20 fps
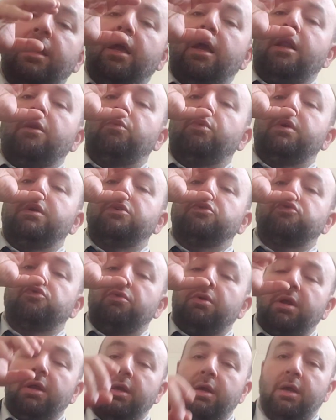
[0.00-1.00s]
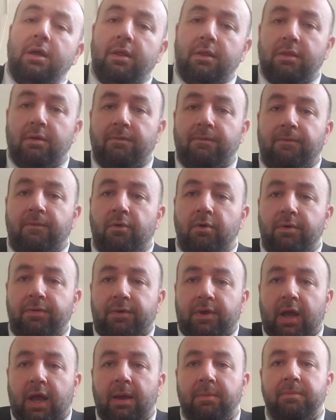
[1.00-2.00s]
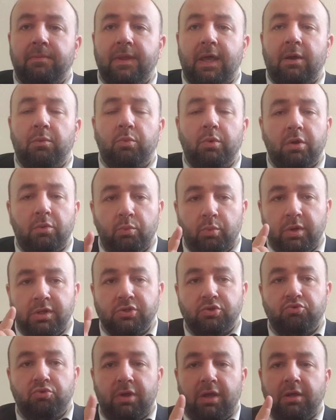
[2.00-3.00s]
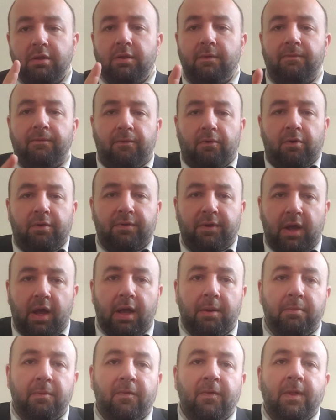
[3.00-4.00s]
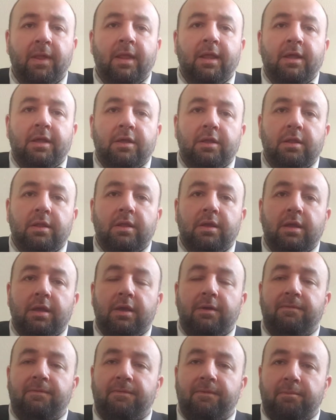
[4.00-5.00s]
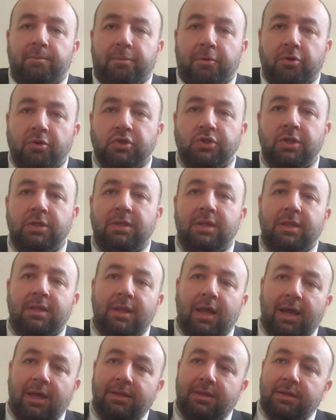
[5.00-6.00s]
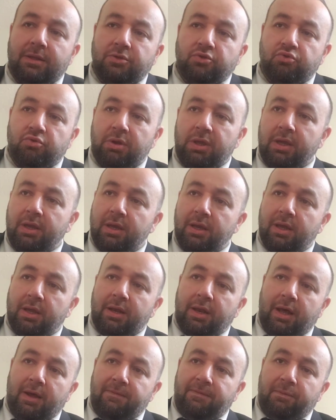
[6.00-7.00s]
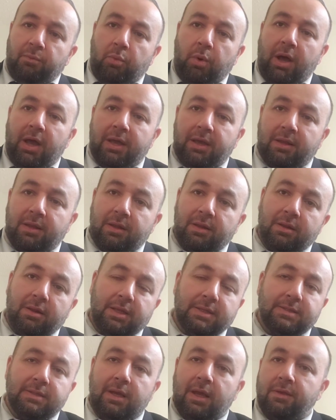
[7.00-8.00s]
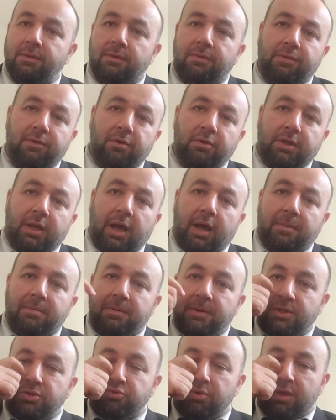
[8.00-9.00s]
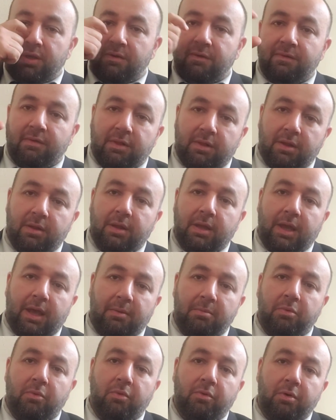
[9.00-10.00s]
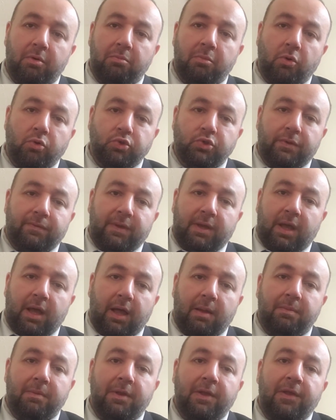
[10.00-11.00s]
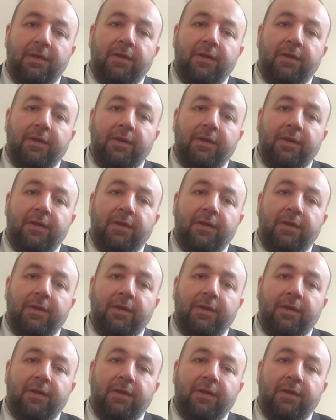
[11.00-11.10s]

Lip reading: and we drink the fourth cup. Now, when we drink the fourth cup, if person did not drink enough wine, let's say on the third cup, he drank most of the cup,